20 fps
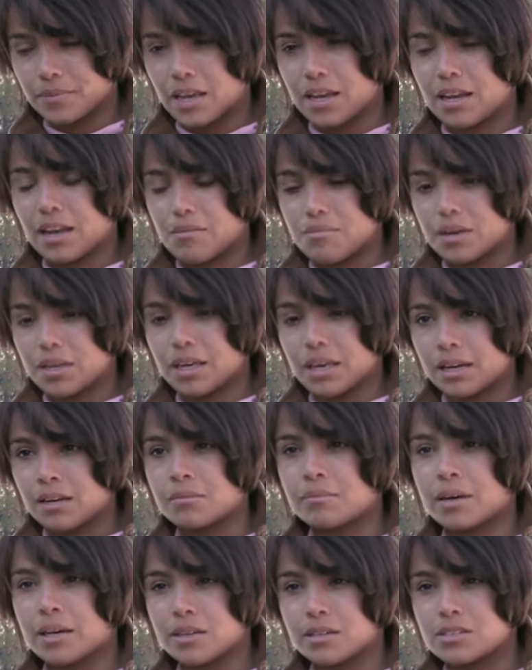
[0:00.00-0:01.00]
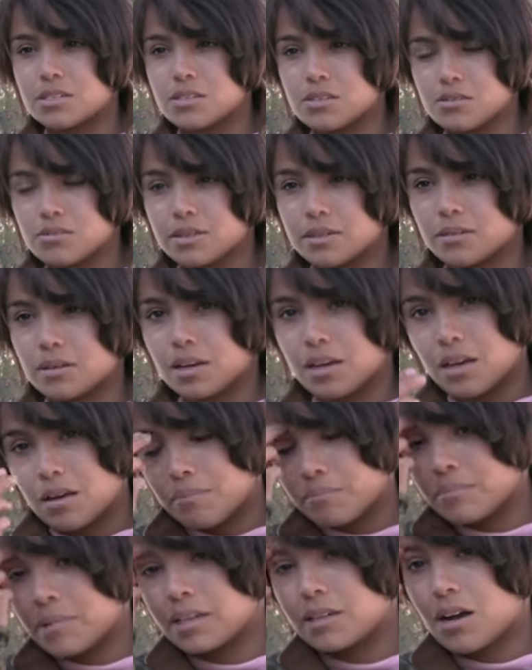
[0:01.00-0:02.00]
and I've been getting better too, and
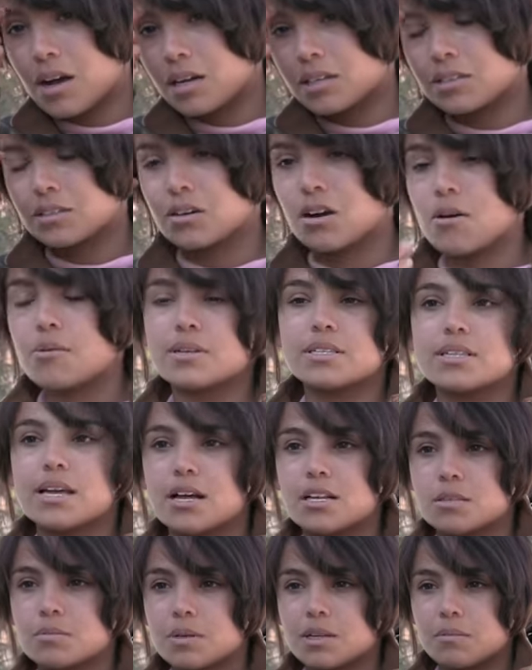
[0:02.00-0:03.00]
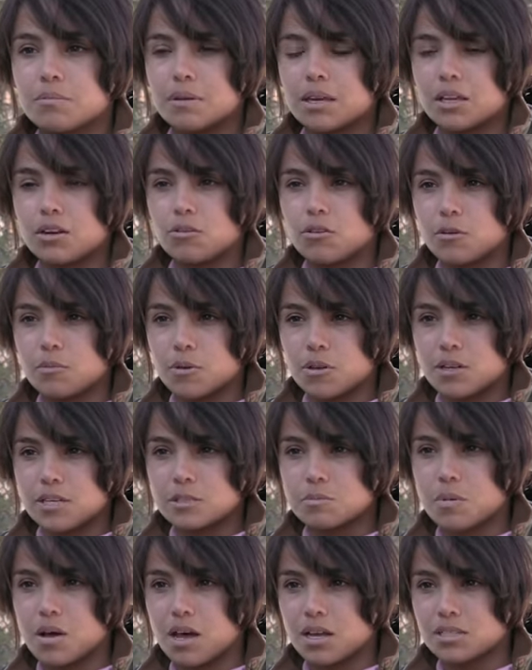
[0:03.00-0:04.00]
my doctor always tells me to be normal
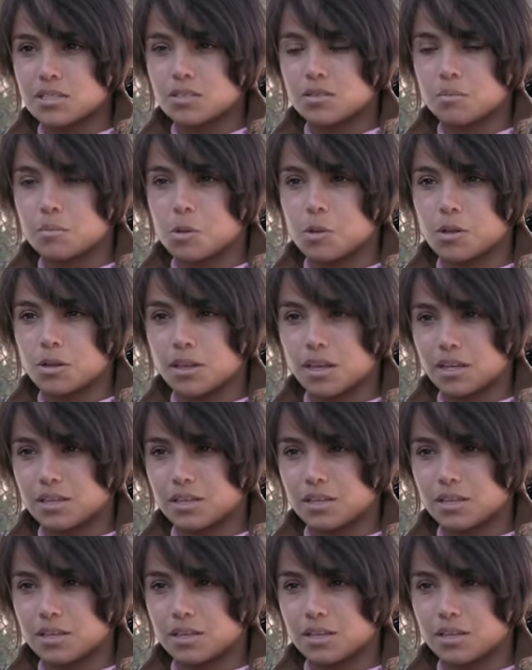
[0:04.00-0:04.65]
as possible